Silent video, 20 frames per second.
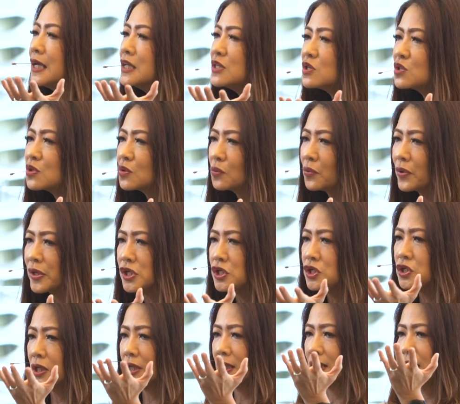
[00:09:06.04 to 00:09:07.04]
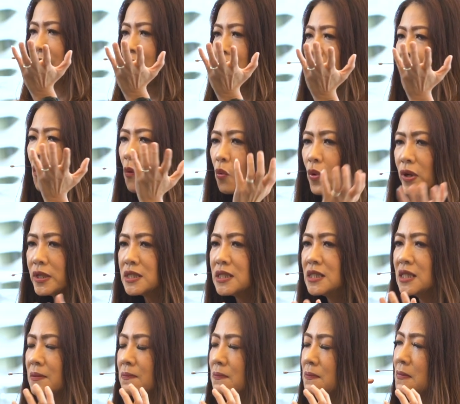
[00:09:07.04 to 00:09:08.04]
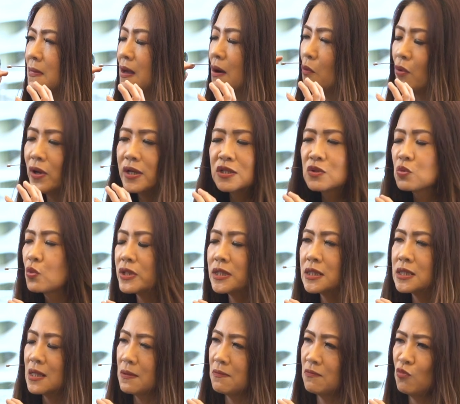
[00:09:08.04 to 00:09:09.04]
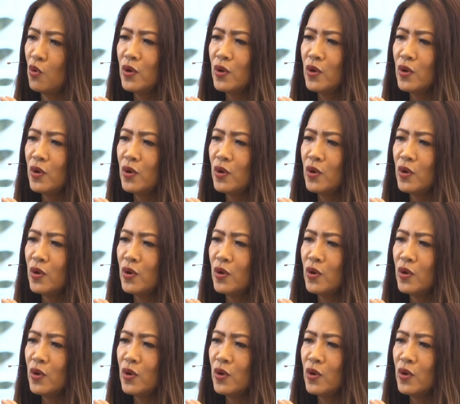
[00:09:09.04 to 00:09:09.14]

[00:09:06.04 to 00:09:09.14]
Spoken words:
intuition. Wisdom, what is wisdom?